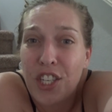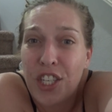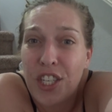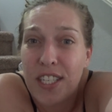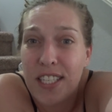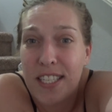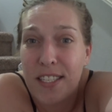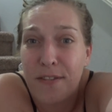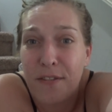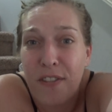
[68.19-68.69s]

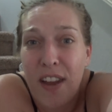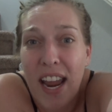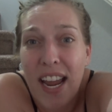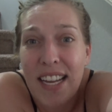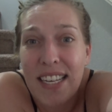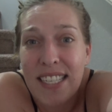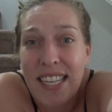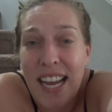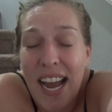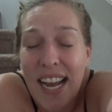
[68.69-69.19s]
She is
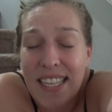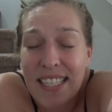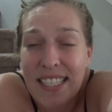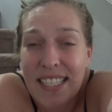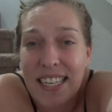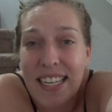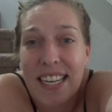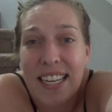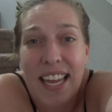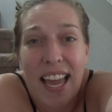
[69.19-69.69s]

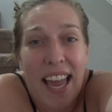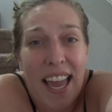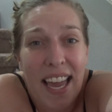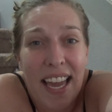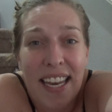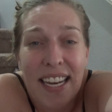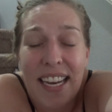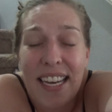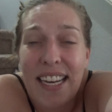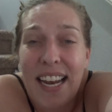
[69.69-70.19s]
fantastic
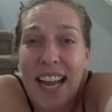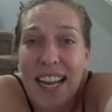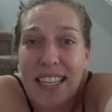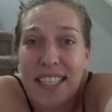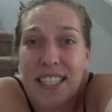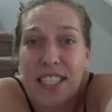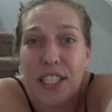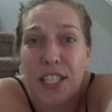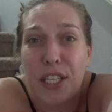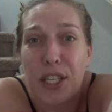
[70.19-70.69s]
and an
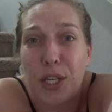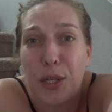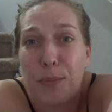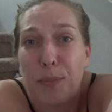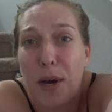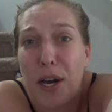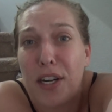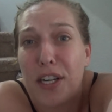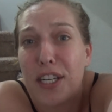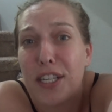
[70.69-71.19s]
excellent
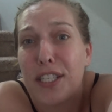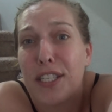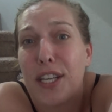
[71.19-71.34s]
couponer.